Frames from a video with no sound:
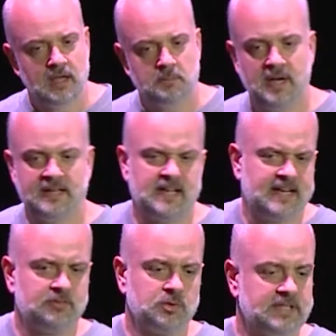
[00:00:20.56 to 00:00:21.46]
But I
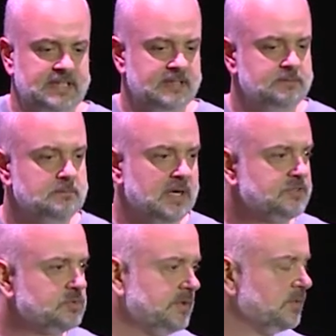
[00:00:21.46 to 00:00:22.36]
never really did
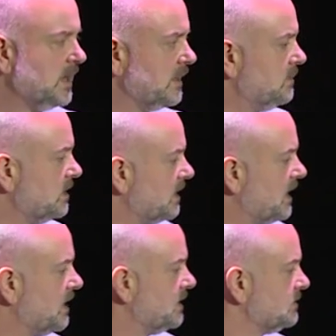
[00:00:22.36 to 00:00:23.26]
much with the web
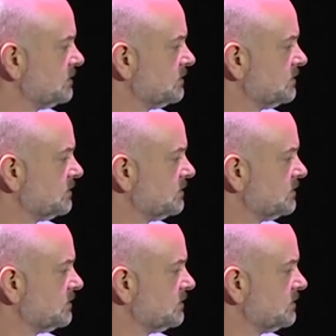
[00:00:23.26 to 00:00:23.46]
uh,